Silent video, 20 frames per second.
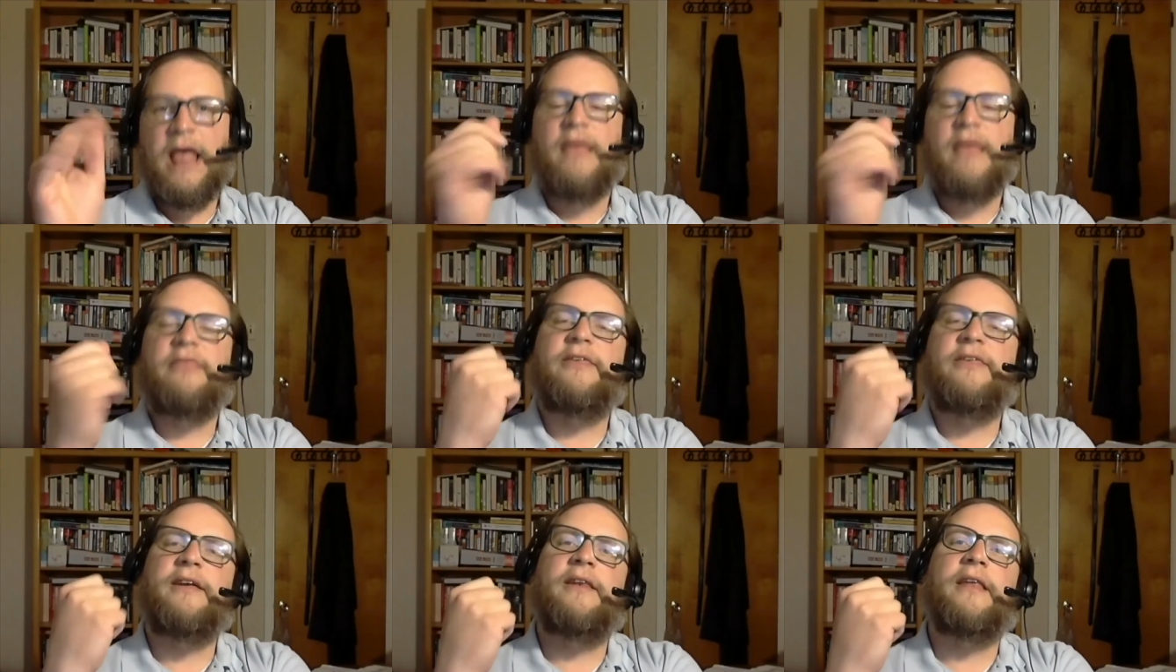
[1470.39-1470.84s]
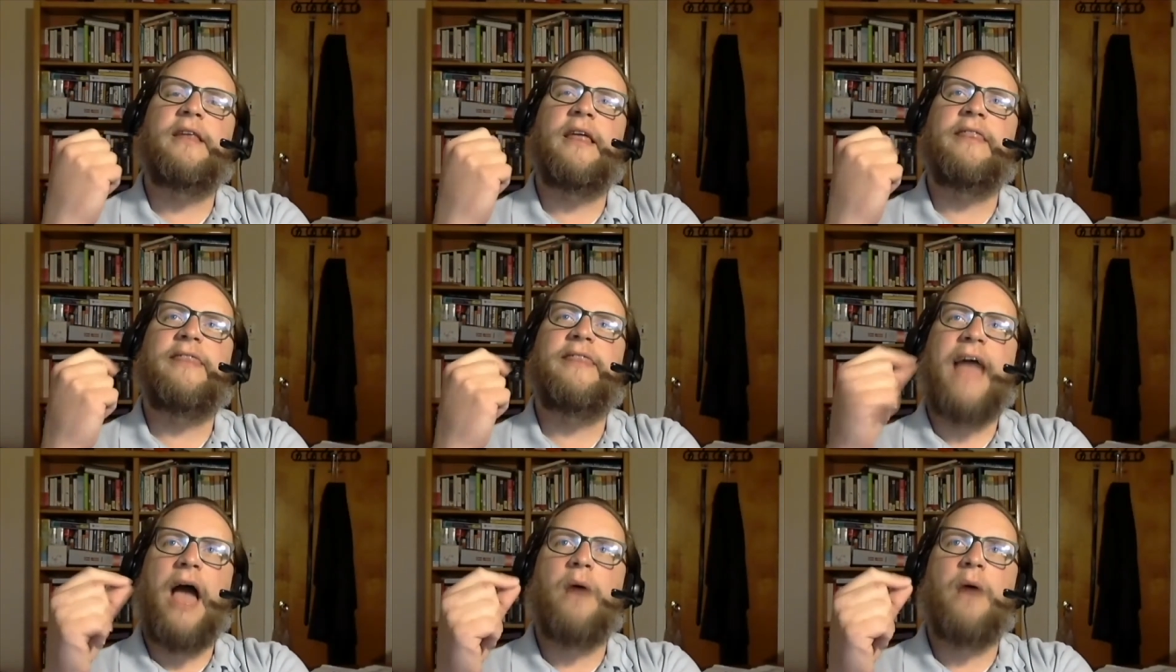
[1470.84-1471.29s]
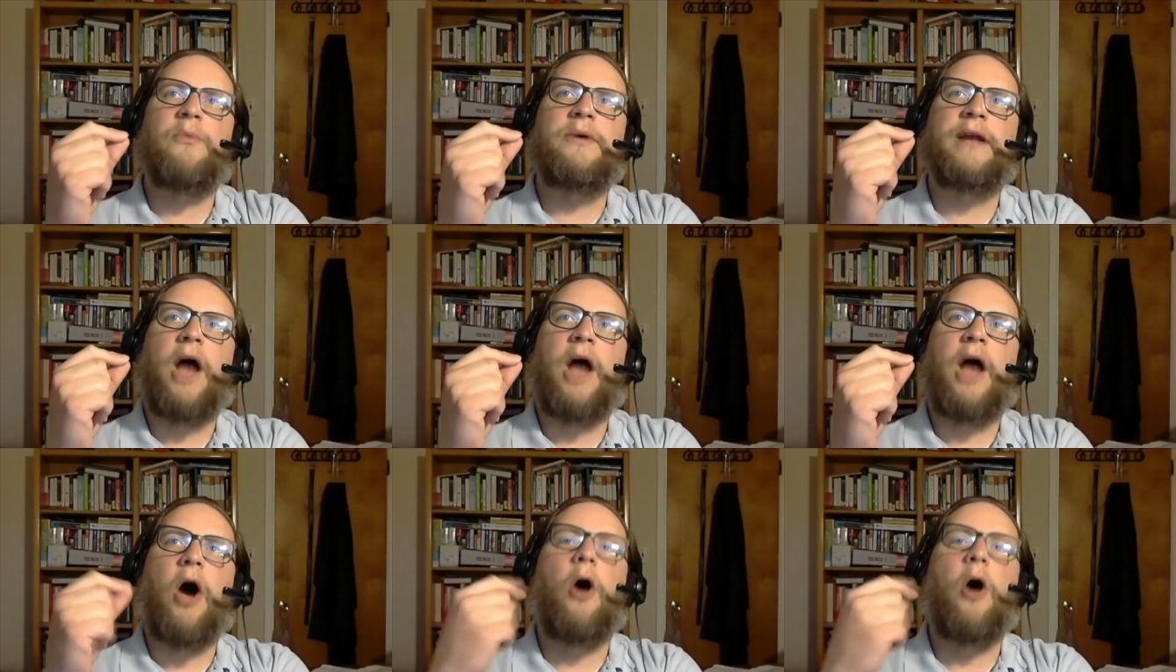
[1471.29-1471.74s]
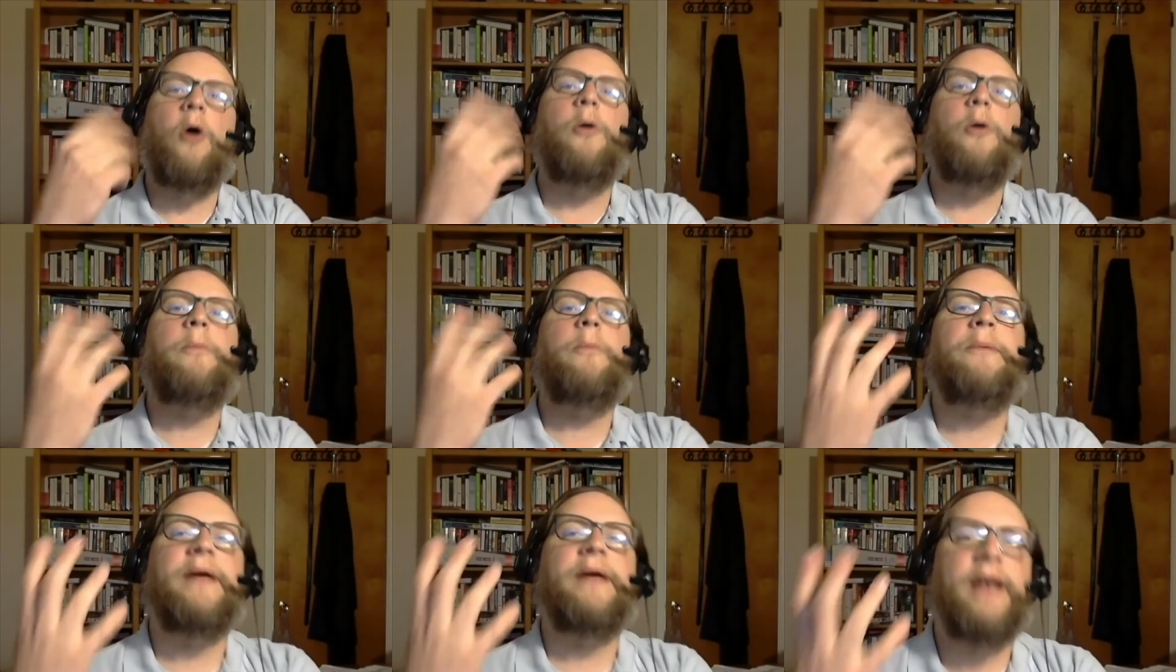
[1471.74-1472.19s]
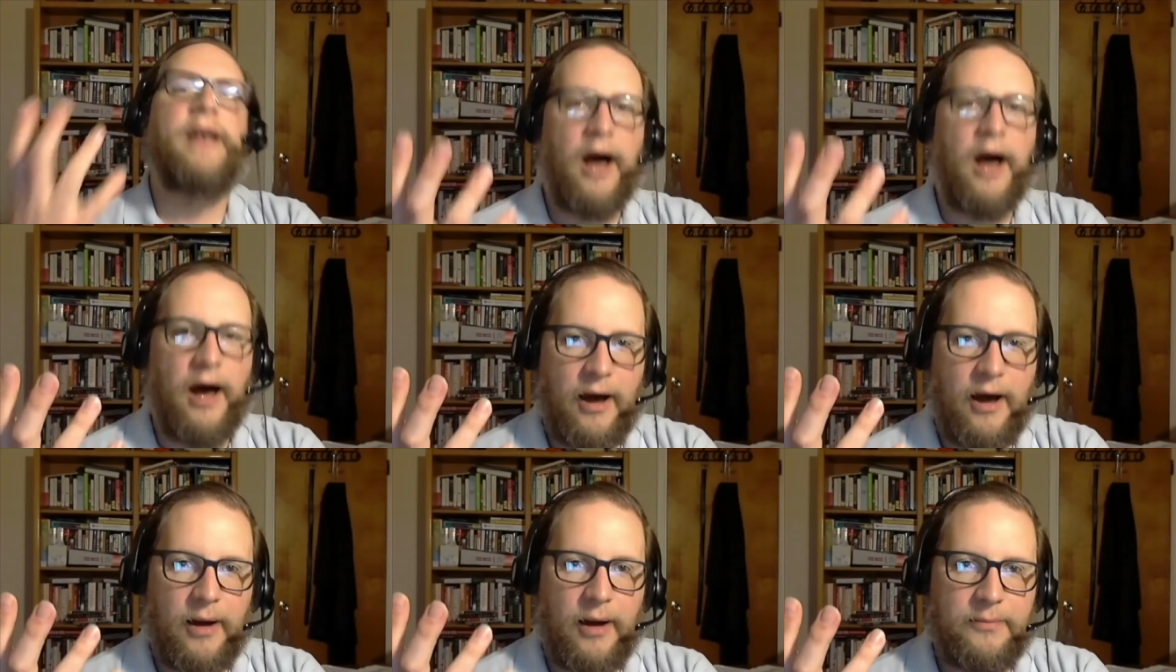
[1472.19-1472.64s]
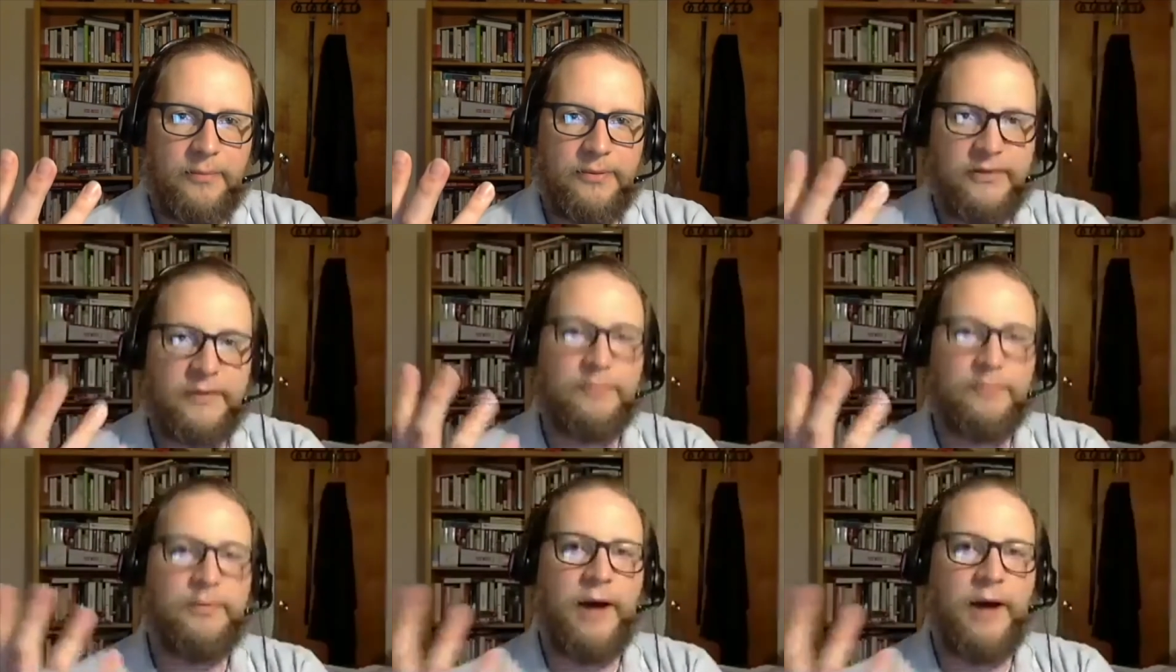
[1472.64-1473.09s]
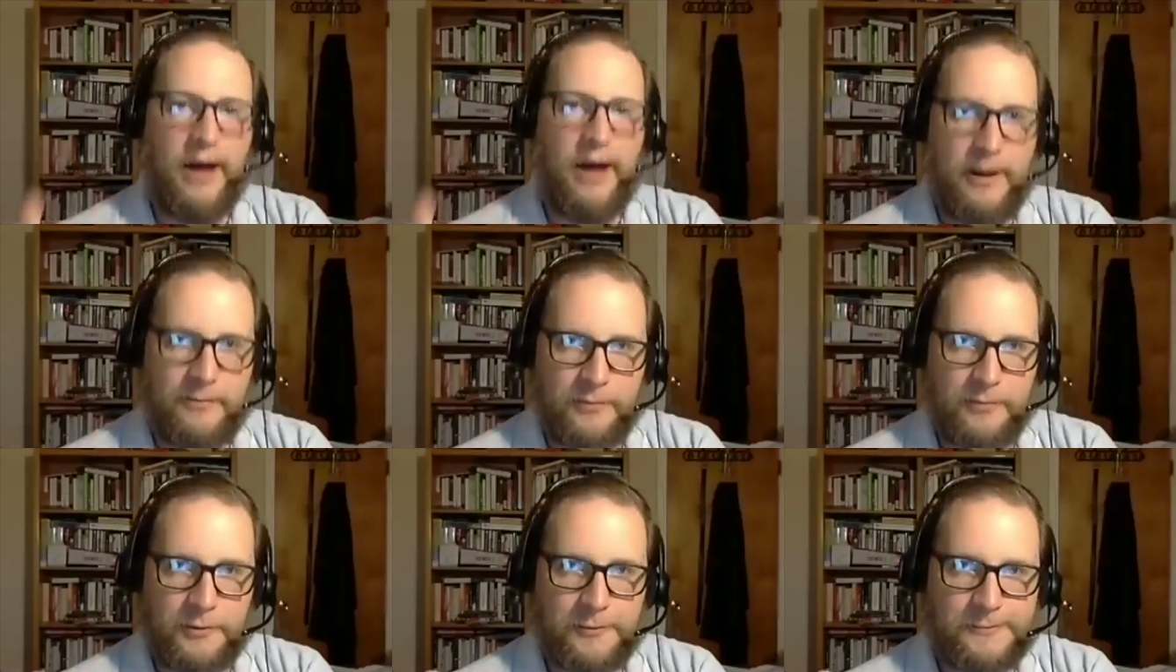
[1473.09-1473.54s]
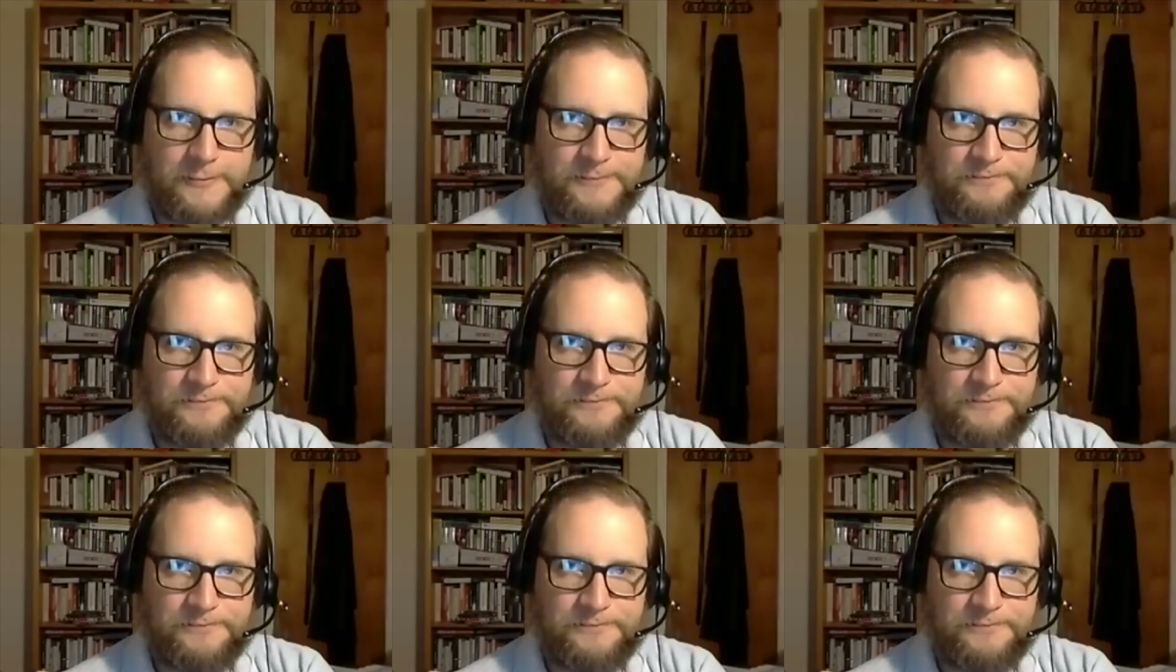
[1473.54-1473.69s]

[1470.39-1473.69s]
then that would open up the Bible